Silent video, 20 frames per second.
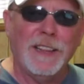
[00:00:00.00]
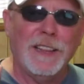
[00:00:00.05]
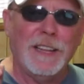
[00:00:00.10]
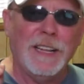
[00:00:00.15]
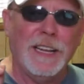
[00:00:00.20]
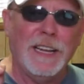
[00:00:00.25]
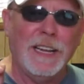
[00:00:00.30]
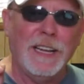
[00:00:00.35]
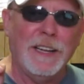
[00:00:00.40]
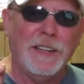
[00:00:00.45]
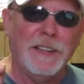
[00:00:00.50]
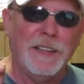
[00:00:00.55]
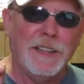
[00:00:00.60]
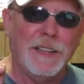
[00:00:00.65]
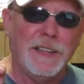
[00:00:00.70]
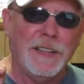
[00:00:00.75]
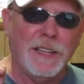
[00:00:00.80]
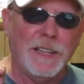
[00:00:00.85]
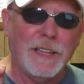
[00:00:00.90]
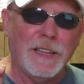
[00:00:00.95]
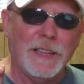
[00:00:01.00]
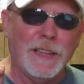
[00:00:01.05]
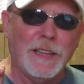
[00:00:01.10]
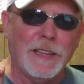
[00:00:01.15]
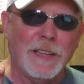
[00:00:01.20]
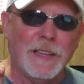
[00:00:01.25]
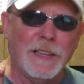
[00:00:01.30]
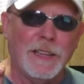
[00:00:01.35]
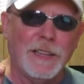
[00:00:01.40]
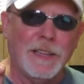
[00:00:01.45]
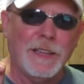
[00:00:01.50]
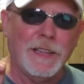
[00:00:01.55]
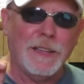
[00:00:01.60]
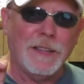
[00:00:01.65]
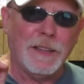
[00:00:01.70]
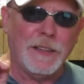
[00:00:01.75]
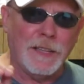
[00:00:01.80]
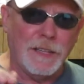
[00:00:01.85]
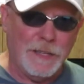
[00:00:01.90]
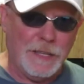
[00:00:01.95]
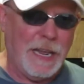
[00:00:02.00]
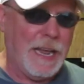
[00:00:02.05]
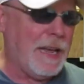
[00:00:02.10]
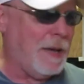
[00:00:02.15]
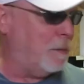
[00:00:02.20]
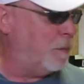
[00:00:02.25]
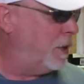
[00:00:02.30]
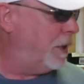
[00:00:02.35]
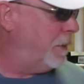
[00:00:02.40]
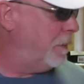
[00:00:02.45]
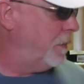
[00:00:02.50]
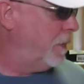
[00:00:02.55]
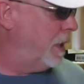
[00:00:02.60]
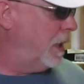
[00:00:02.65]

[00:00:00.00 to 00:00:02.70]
than the tablet.